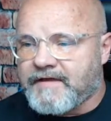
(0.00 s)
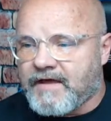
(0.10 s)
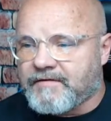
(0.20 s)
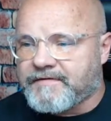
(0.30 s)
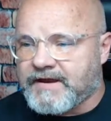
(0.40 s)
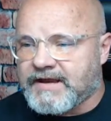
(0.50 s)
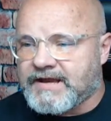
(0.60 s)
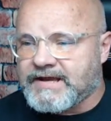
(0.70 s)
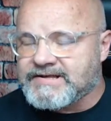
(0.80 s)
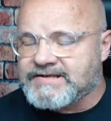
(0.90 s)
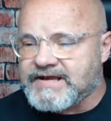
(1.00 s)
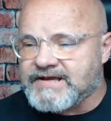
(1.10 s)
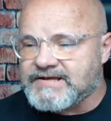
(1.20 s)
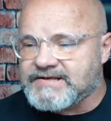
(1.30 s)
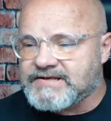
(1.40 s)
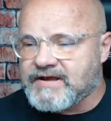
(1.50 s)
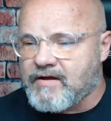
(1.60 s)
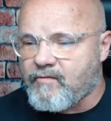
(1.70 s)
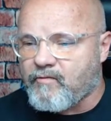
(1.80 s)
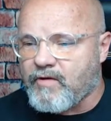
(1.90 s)
The other thing is
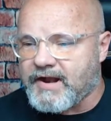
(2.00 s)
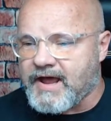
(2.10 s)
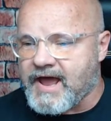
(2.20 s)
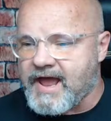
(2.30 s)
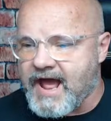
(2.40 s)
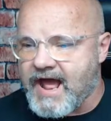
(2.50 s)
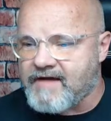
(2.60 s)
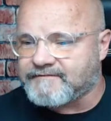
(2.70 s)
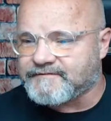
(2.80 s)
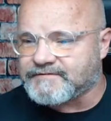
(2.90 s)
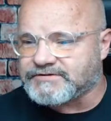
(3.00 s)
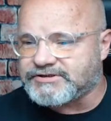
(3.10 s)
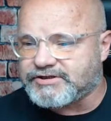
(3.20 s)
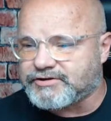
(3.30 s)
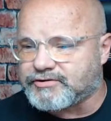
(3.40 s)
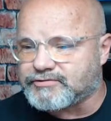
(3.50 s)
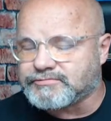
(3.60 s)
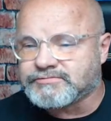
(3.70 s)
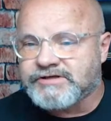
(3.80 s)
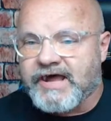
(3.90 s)
what I have for
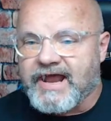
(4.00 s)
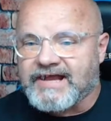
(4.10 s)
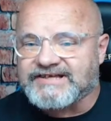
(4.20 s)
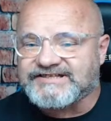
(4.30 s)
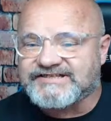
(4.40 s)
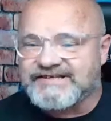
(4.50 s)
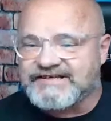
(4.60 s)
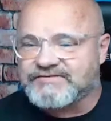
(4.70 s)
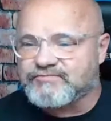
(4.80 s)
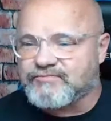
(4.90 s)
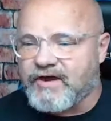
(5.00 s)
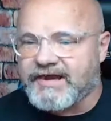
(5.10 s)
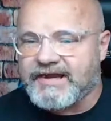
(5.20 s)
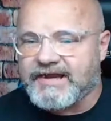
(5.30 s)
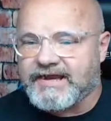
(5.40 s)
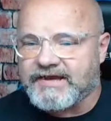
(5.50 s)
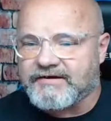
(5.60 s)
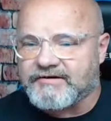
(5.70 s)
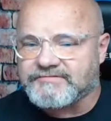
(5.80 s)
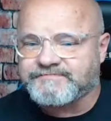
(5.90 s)
you is this right
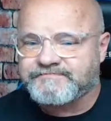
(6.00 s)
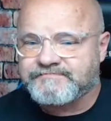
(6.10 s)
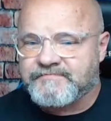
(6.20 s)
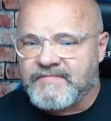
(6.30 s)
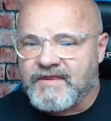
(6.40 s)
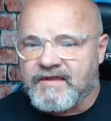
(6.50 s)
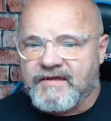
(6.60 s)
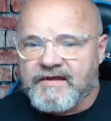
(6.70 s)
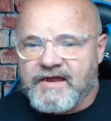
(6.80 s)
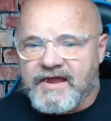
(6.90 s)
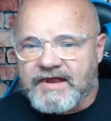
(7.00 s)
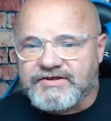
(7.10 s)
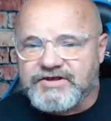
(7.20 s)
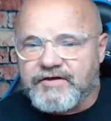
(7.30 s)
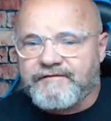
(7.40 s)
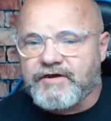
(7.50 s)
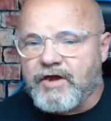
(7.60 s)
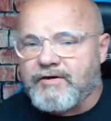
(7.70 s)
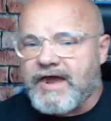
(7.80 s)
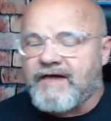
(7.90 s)
here. So if you
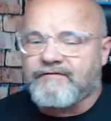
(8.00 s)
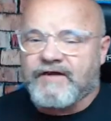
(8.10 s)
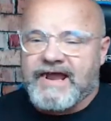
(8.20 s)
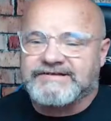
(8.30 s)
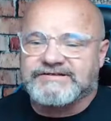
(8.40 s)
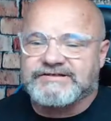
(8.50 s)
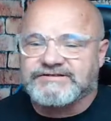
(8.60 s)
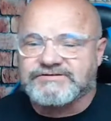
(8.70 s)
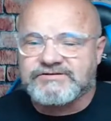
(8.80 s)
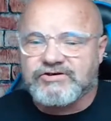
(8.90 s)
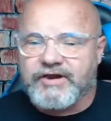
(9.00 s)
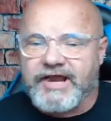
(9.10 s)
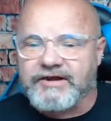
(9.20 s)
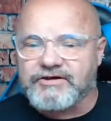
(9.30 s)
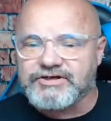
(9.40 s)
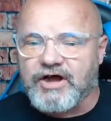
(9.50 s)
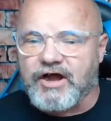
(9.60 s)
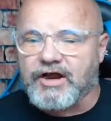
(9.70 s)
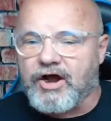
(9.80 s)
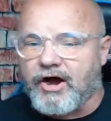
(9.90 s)
go to
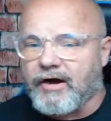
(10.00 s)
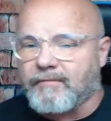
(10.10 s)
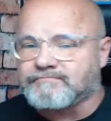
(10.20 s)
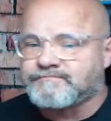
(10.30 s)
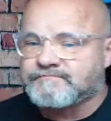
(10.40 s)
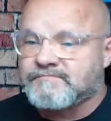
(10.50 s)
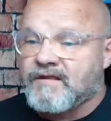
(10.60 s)
everlastingcreators.com,